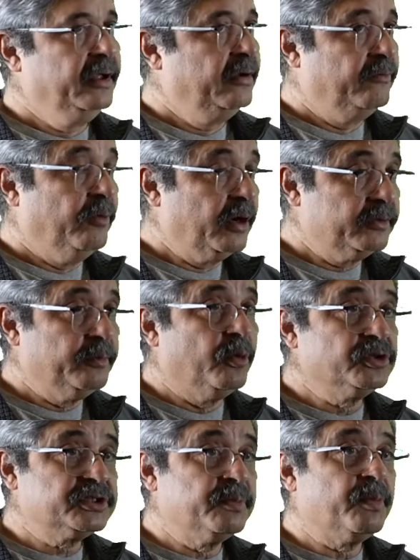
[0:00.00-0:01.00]
One of the
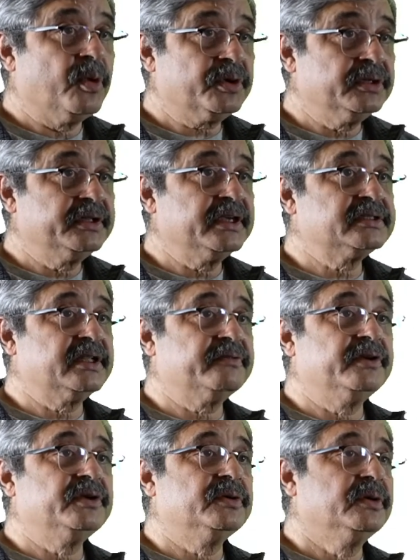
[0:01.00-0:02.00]
most important things that we
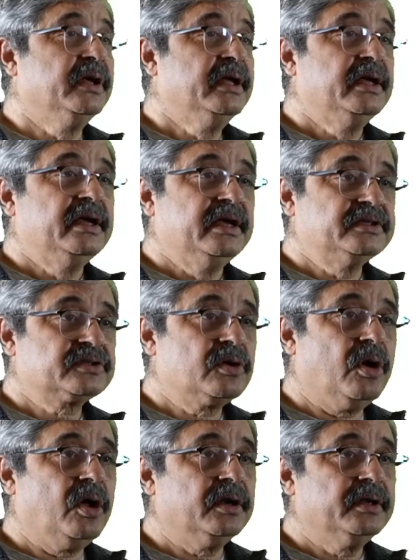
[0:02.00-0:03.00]
do is
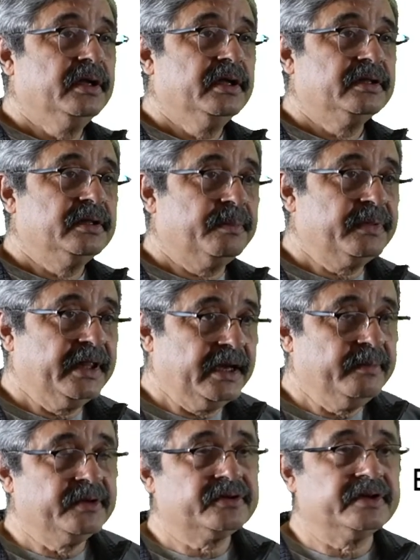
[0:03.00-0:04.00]
called the
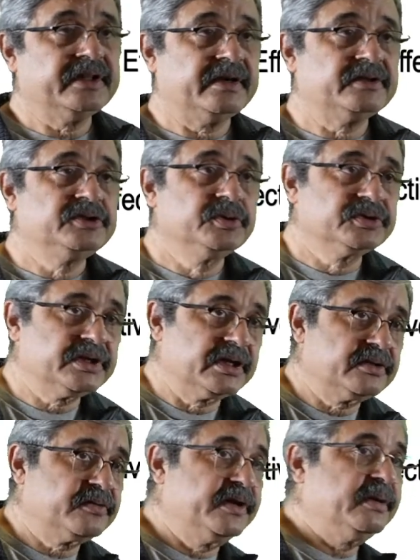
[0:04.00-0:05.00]
planimetry, that is using a
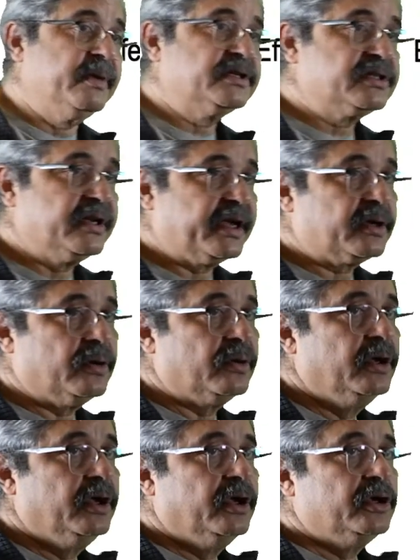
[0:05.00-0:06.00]
three-dimensional echo
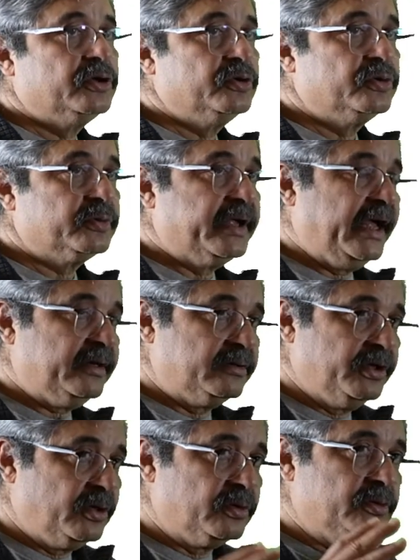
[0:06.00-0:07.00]
to get
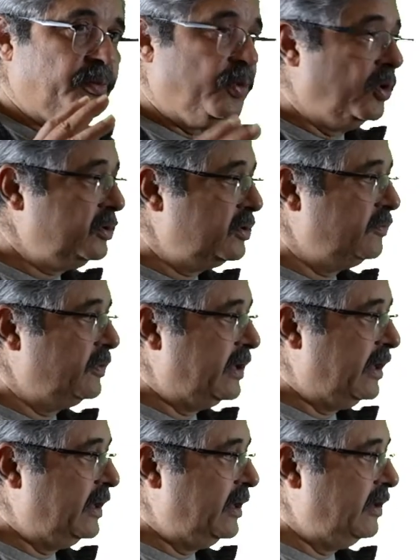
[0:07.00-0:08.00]
both
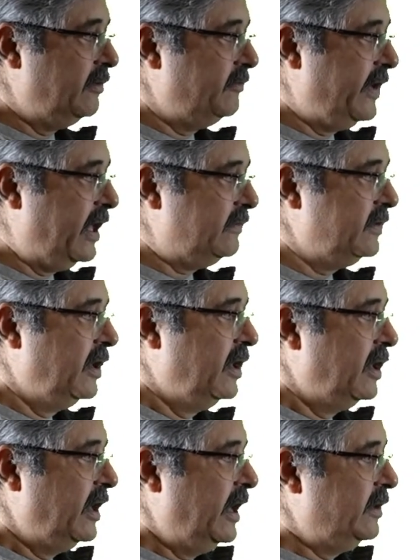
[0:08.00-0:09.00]
valve
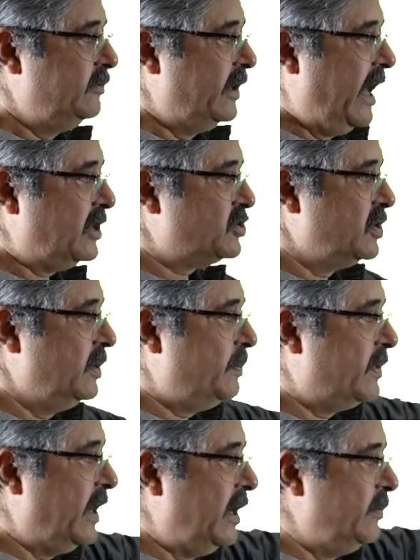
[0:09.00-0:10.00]
and actually
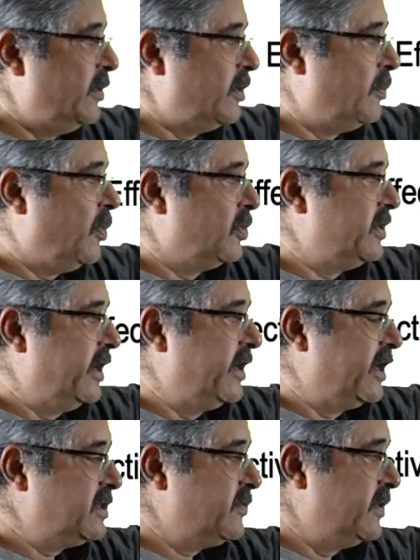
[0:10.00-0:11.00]
planimeter both
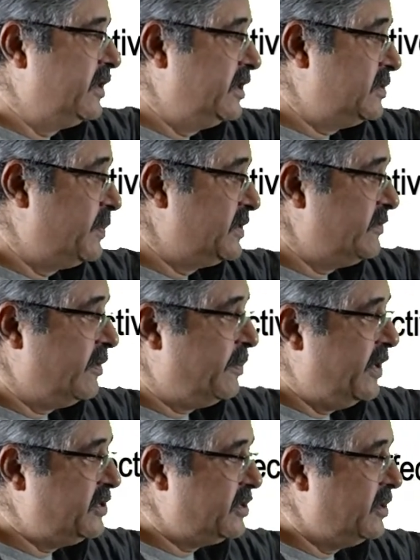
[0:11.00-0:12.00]
areas. So in this specific
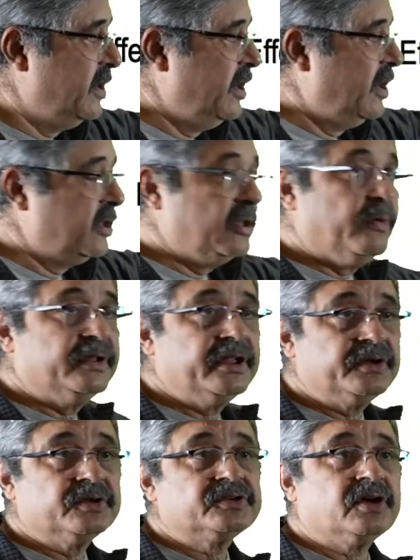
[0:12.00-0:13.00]
patient, the one that
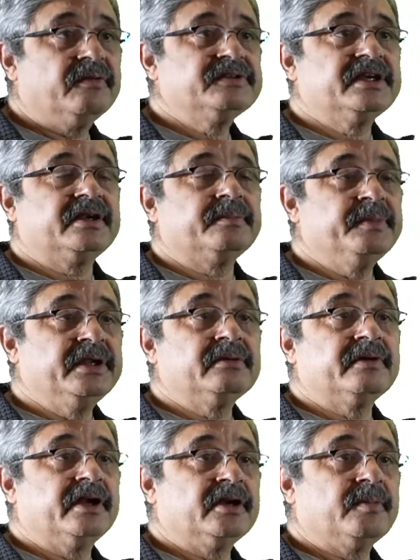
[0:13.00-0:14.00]
you saw which had a mean
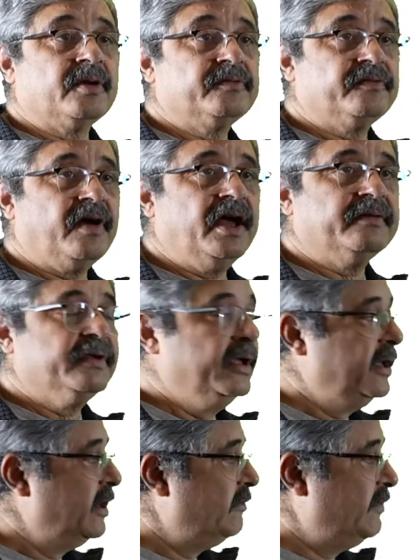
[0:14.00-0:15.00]
gradient about 5,
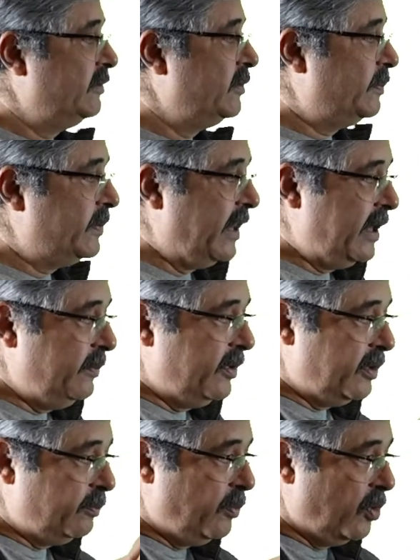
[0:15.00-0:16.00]
when we
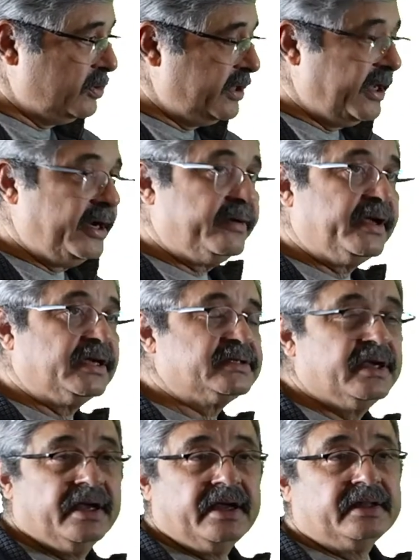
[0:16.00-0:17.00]
planimetered both the areas,
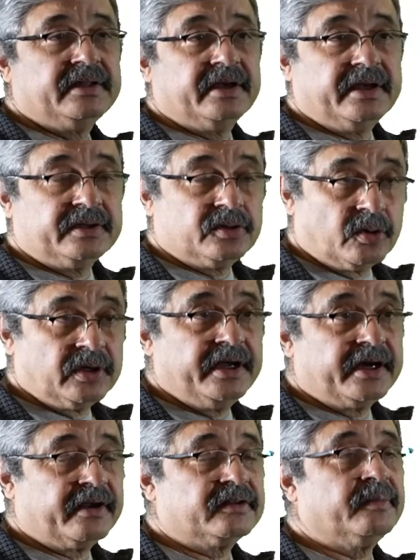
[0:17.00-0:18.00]
the total
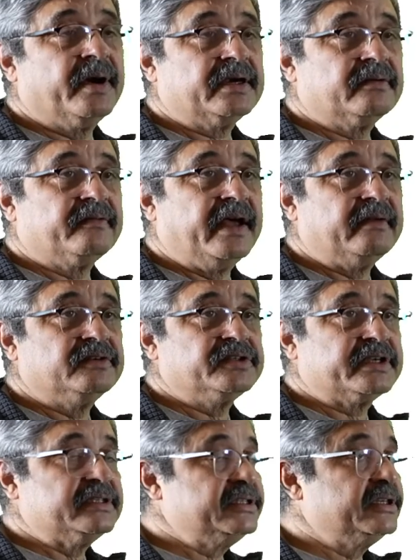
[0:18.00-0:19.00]
area of the mitral valve, as you
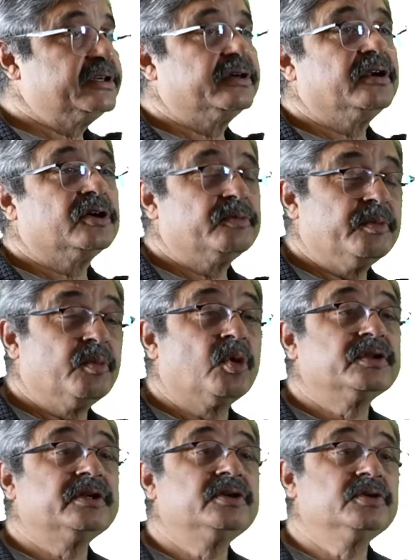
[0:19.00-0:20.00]
can see, turned out to be more
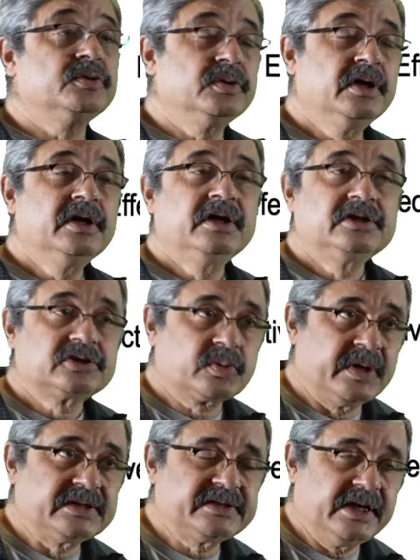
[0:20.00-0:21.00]
than 2
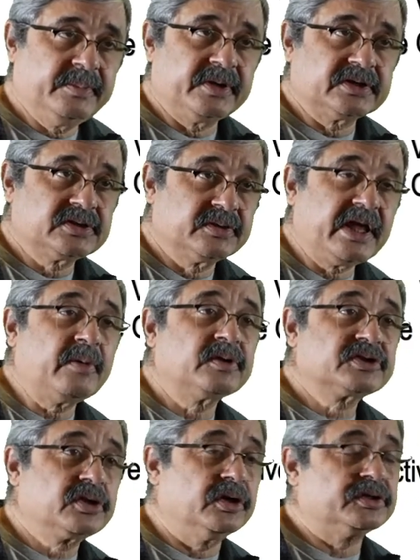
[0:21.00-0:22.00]
square centimeters. So that was
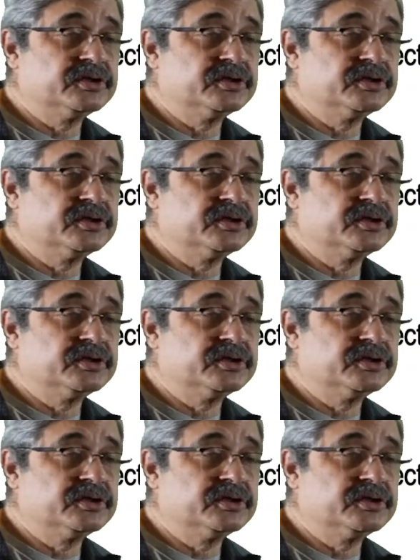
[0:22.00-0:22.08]
good.